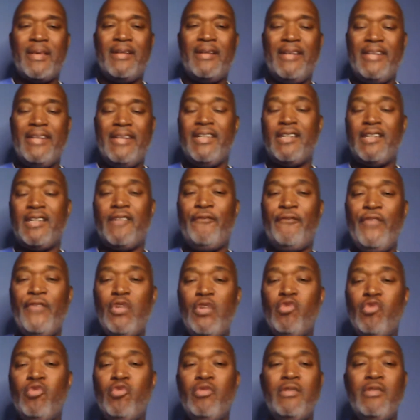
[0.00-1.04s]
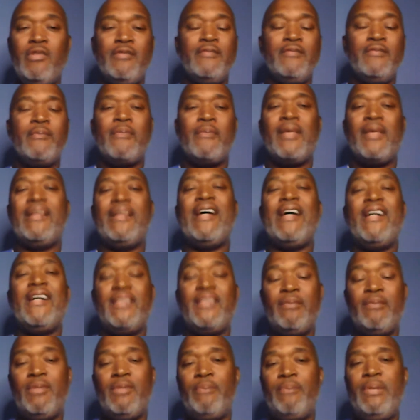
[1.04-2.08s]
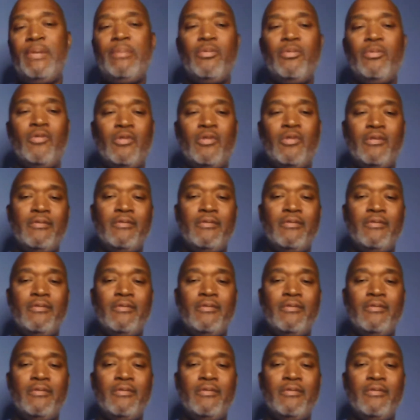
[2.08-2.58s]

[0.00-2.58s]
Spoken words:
They get confused. That's how some of the people were.